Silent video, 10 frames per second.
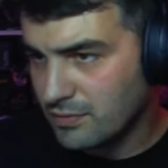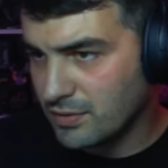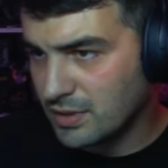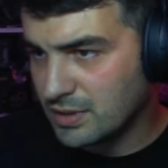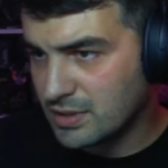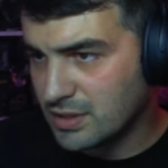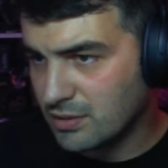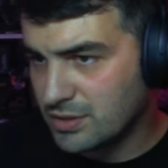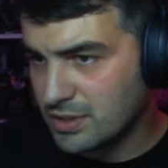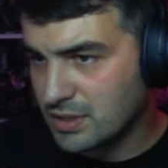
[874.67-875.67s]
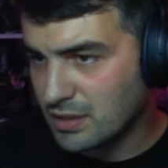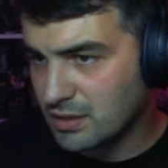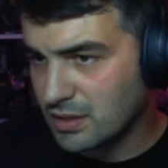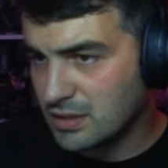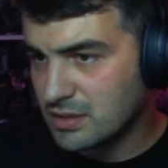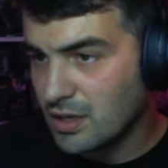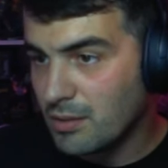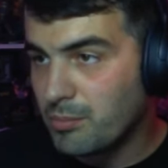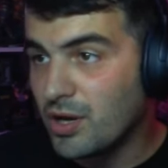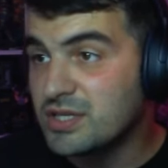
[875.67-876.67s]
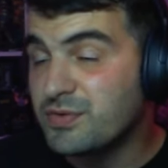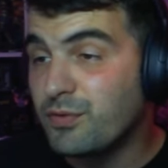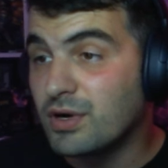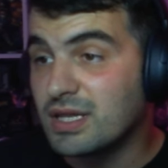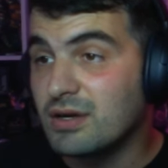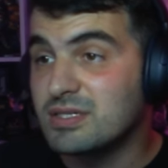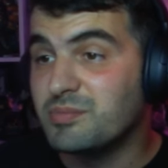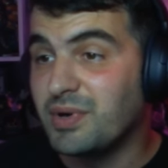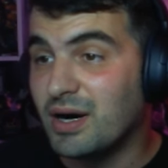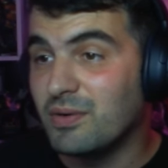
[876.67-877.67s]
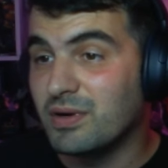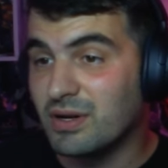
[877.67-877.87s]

Your leader is Shirahoshi. The character gains plus 4,000 power.